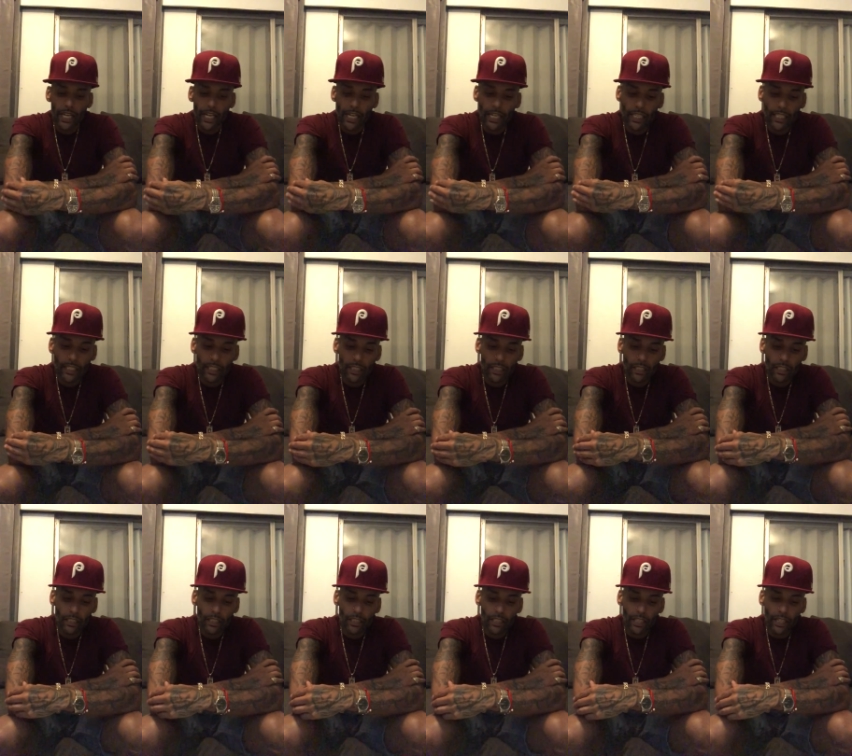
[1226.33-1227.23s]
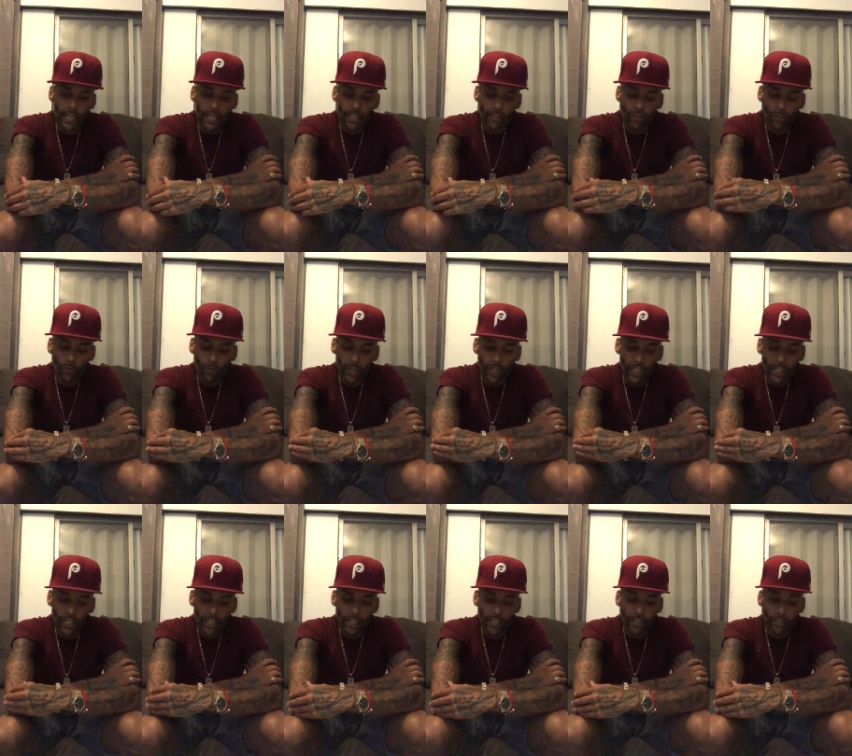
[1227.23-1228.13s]
in the next
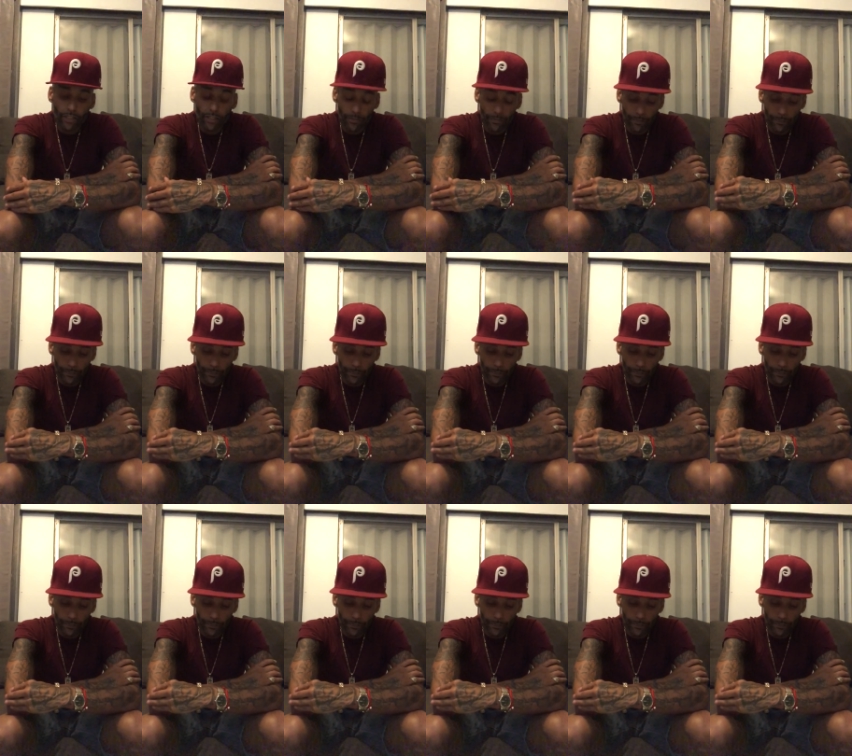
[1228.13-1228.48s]
20 years.